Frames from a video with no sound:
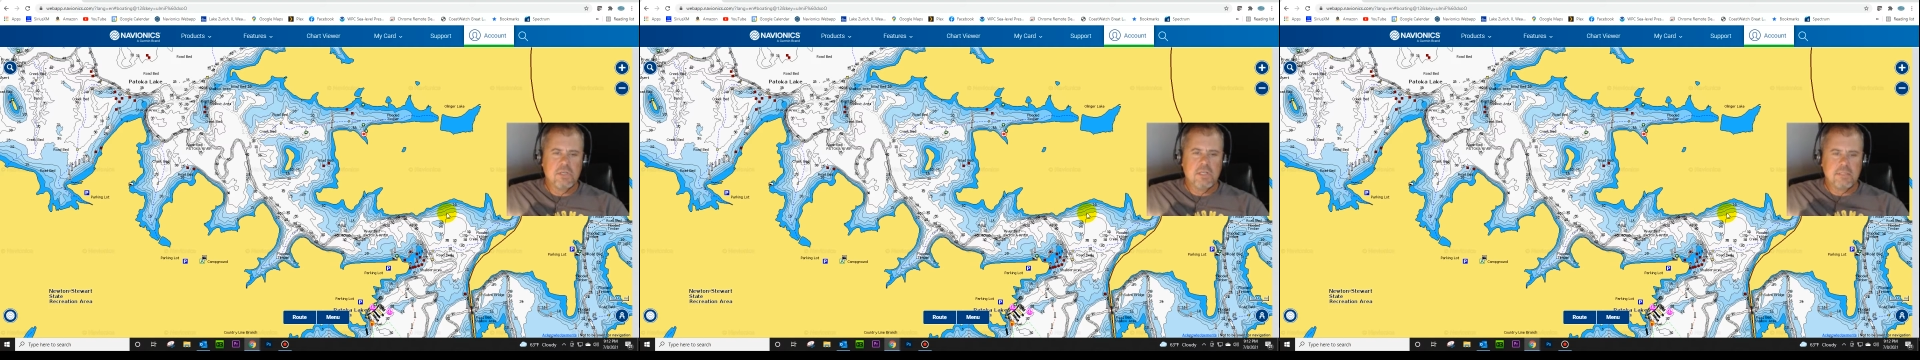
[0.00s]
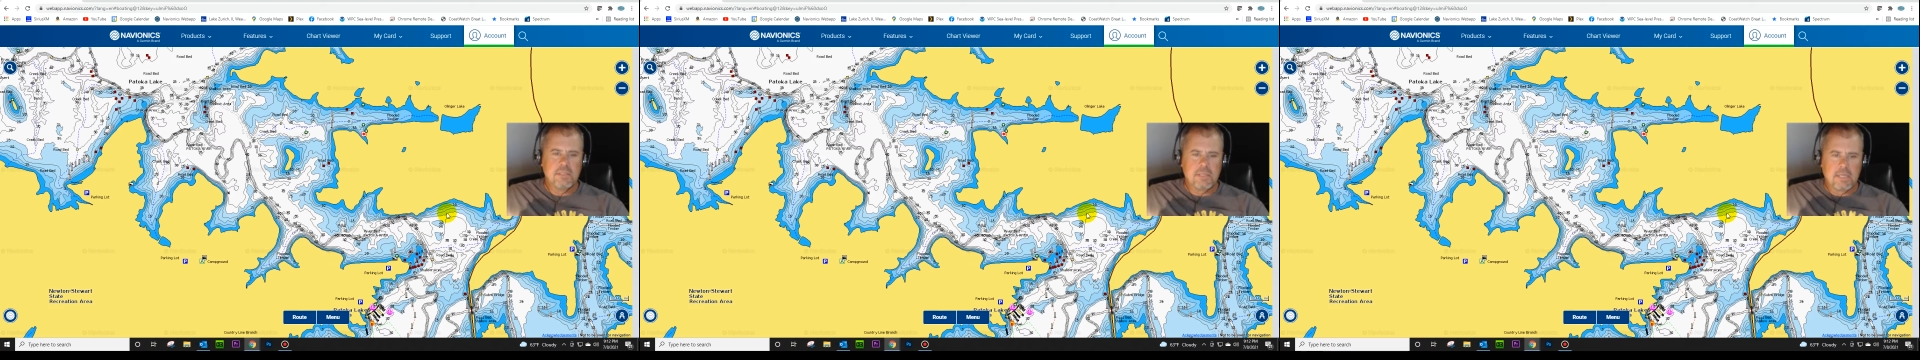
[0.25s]

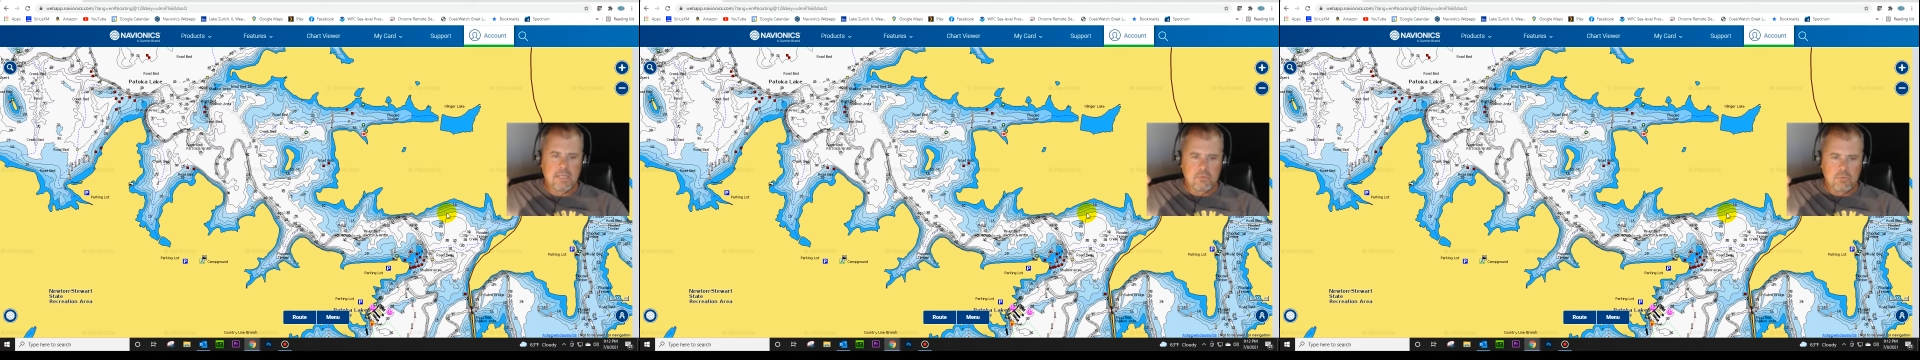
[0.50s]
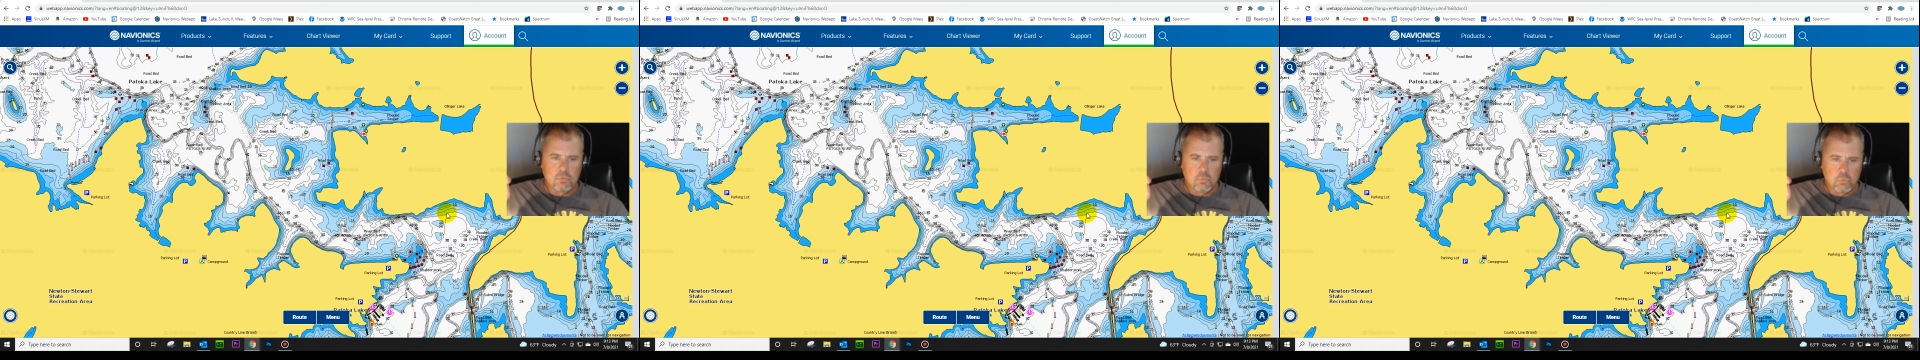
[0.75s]
that I
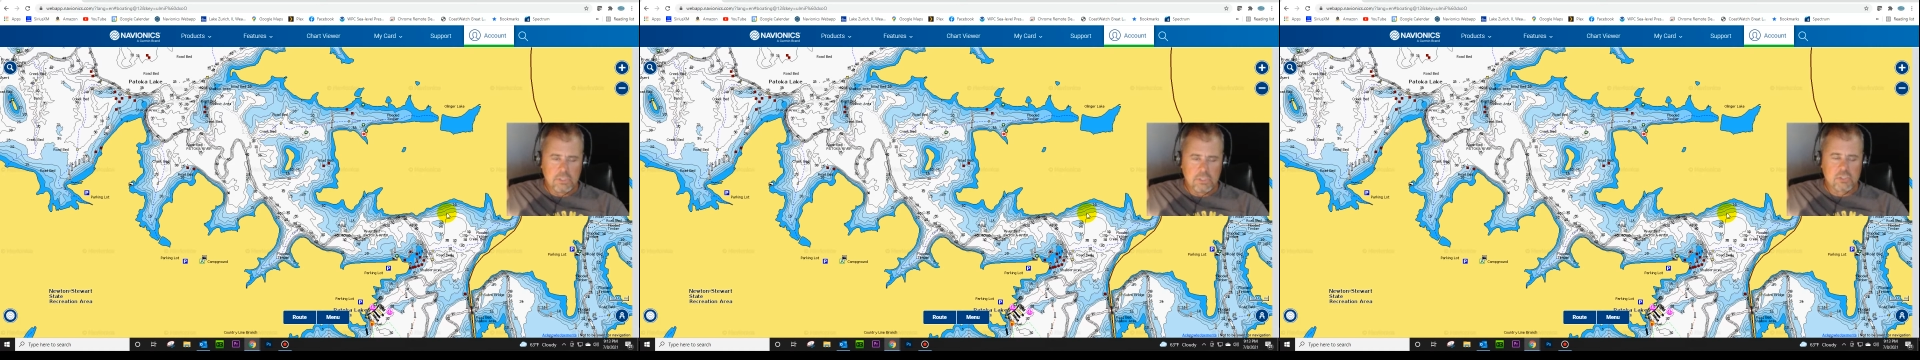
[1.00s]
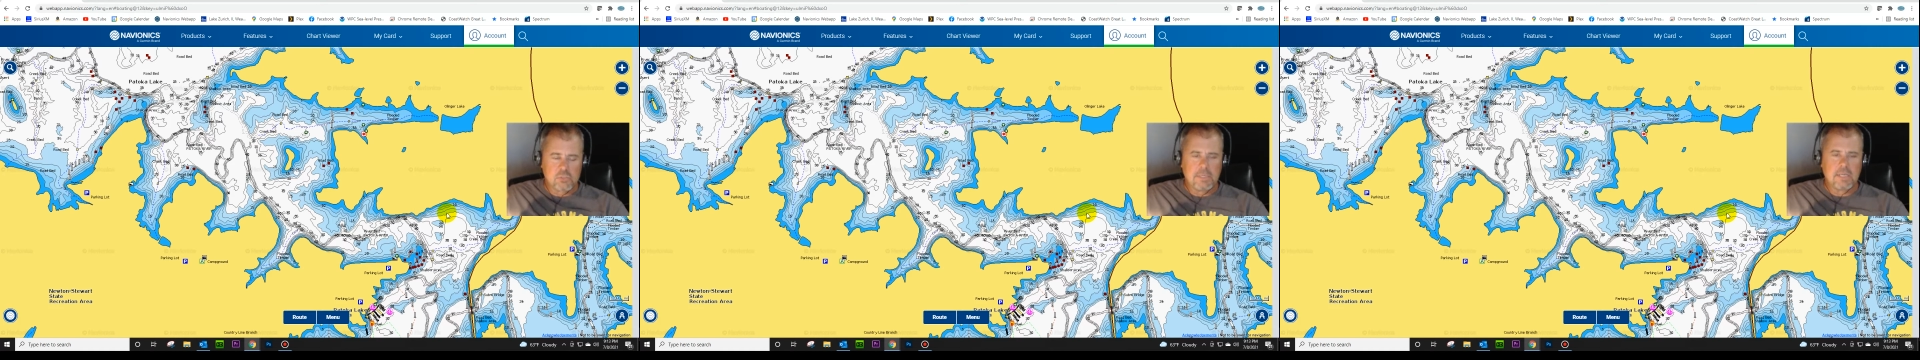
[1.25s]
would
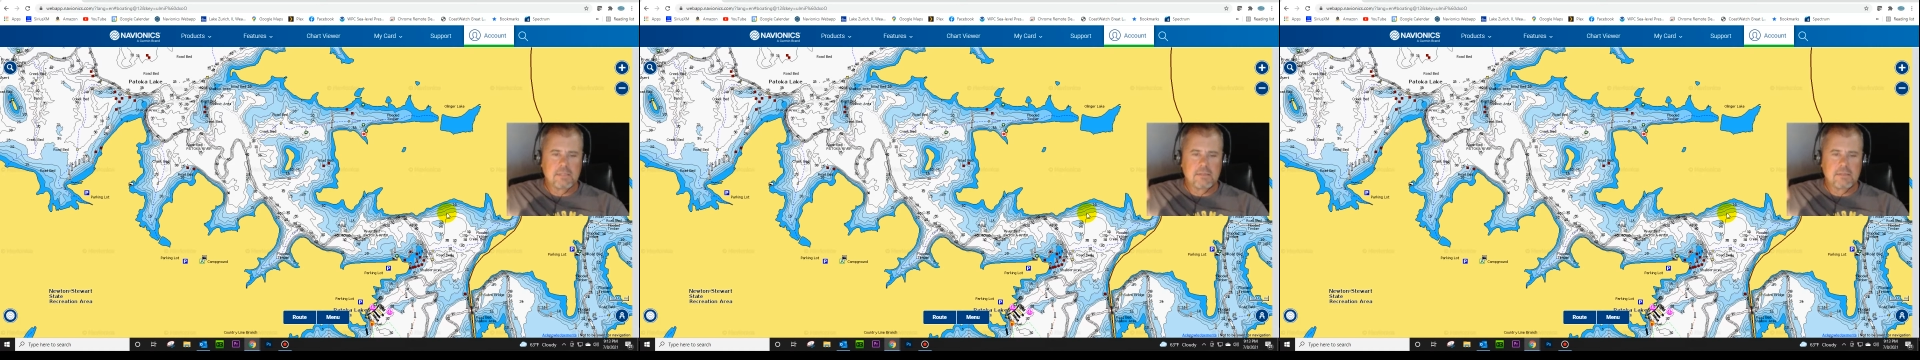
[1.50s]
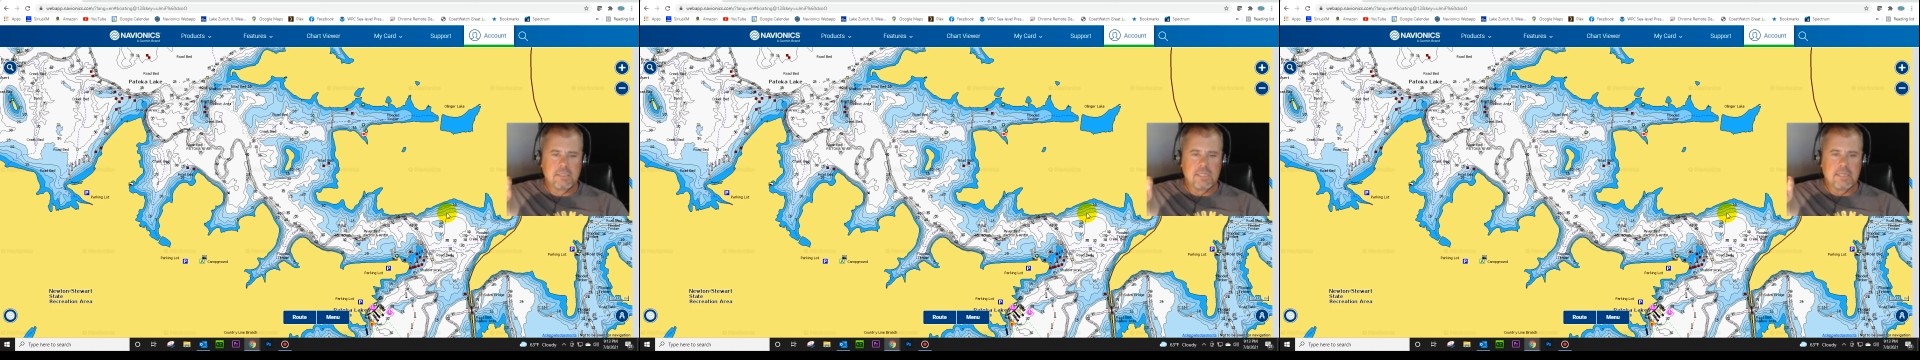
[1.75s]
expect
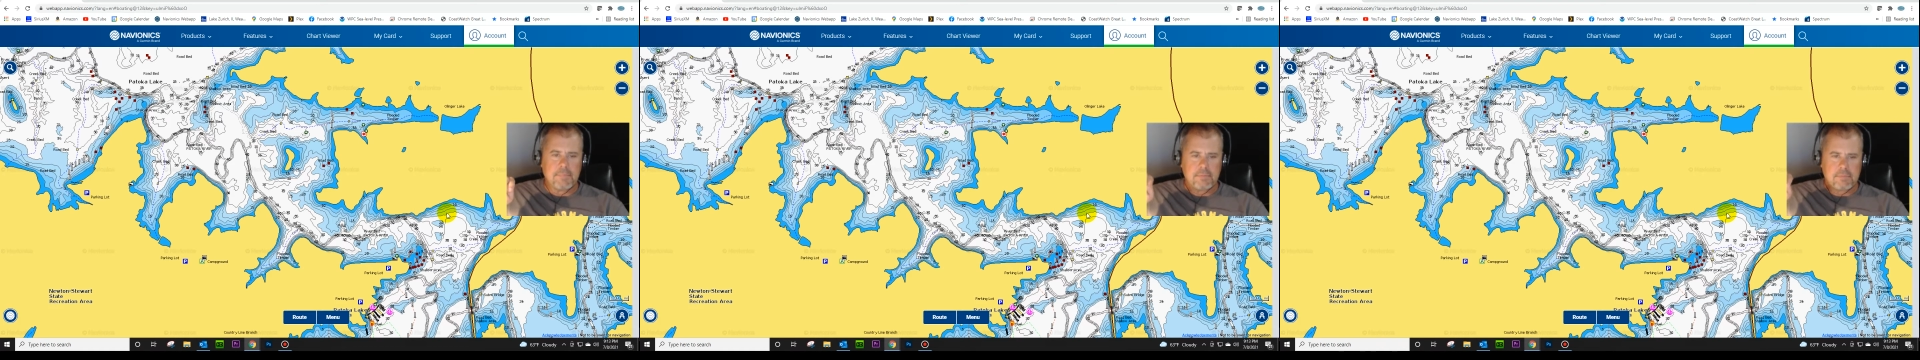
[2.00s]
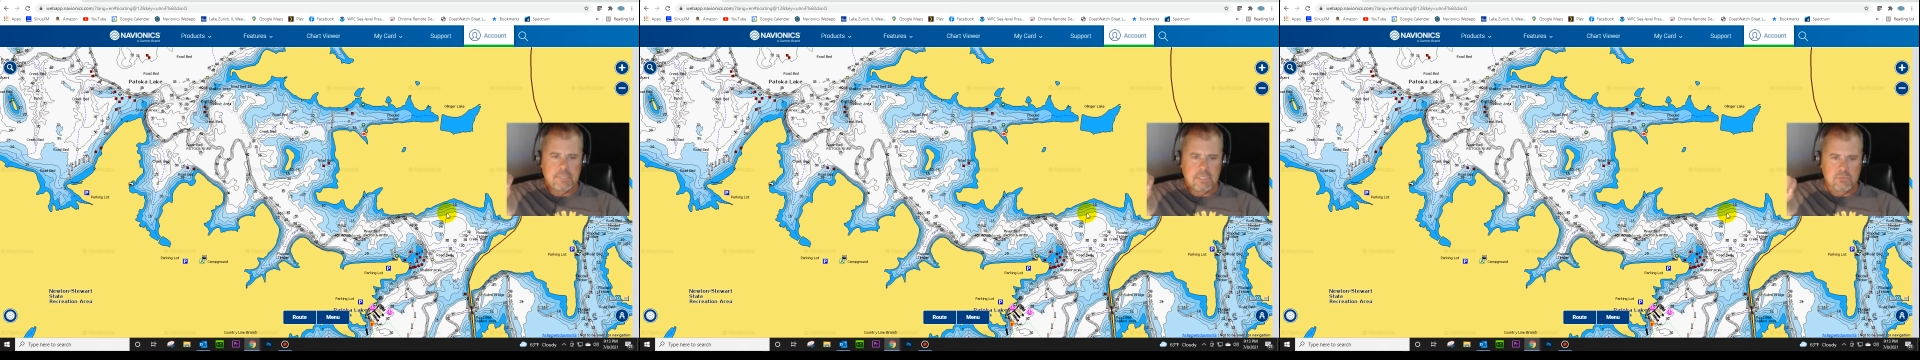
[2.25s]
that I may
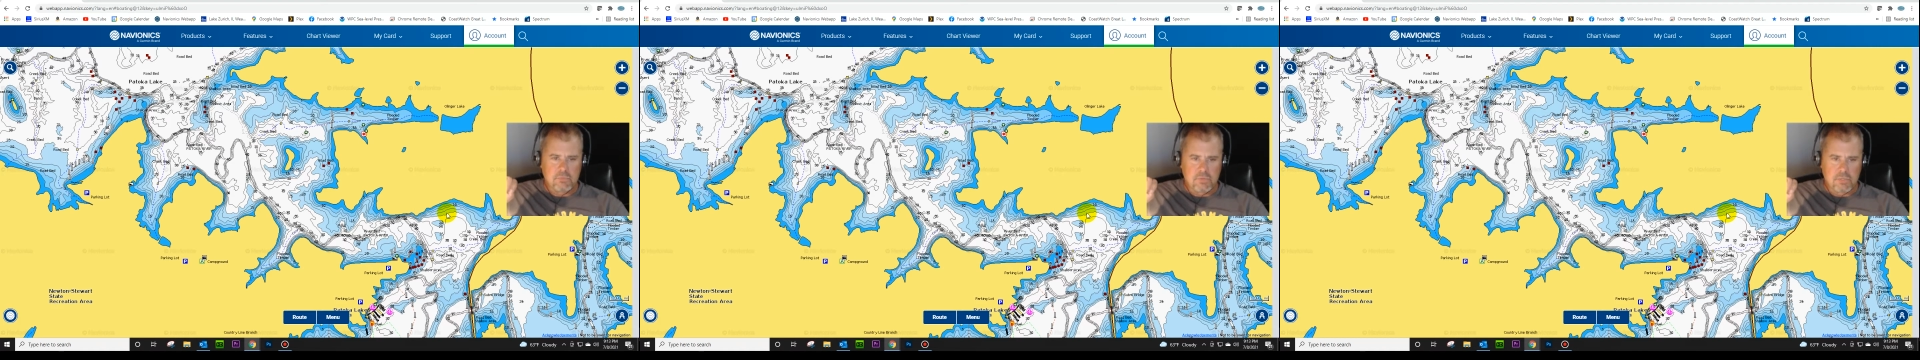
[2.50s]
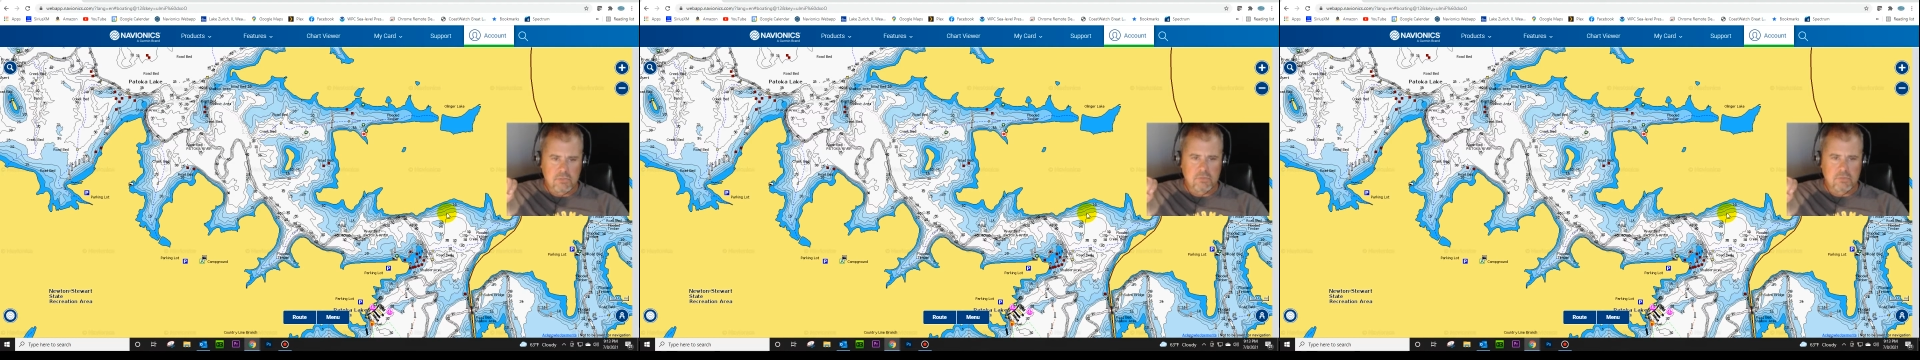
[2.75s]
catch
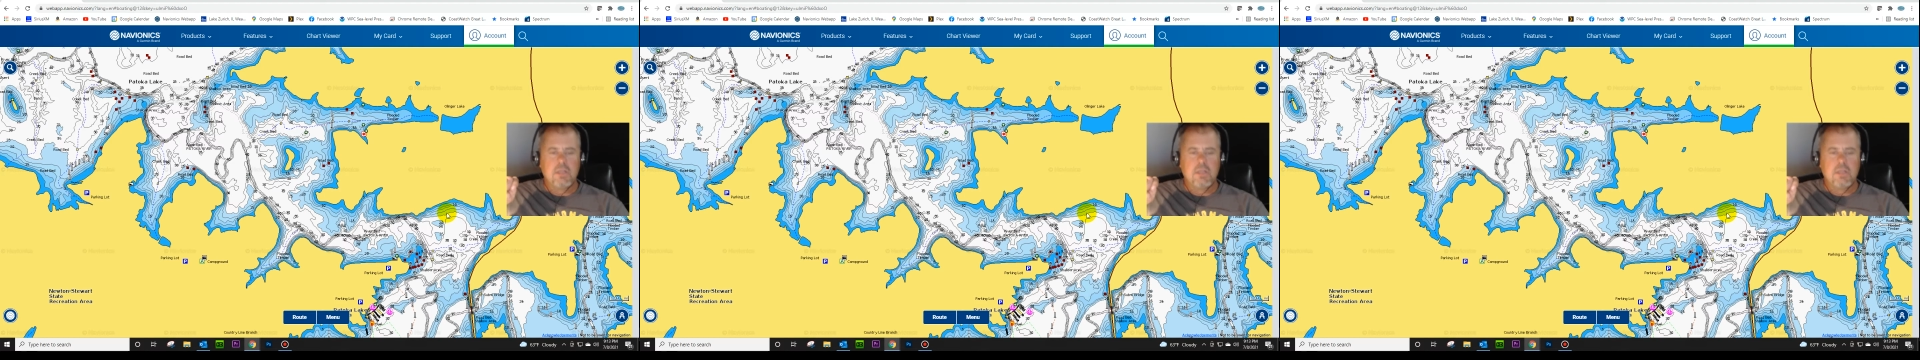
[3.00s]
fish.